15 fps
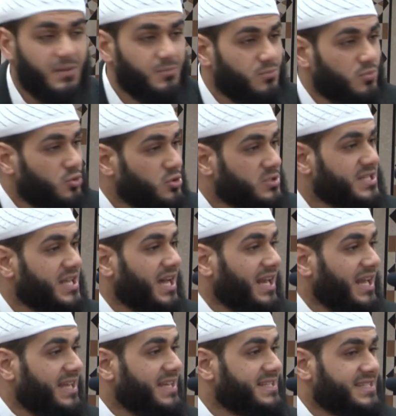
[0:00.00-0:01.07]
Musa
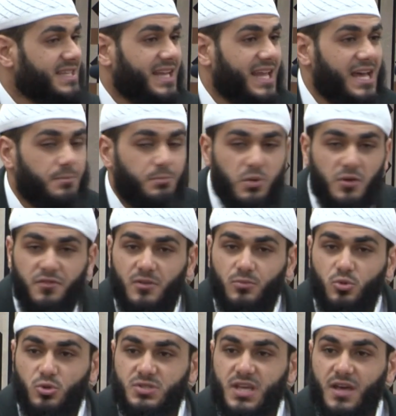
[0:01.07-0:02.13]
alayhi salam, Prophet
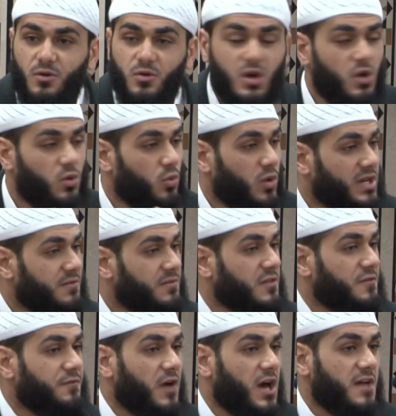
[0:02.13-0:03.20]
Musa, one of the
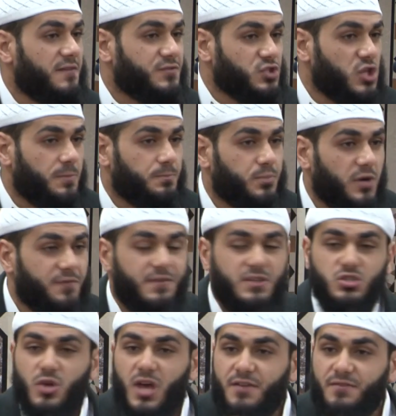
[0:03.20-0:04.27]
5 top prophets
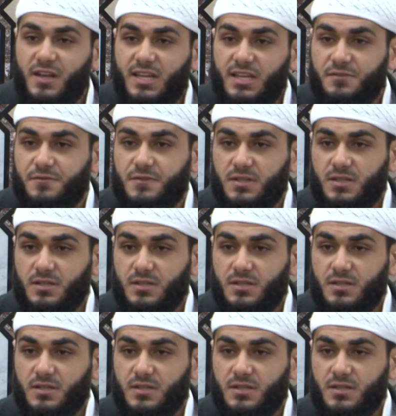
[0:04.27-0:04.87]
who ever lived.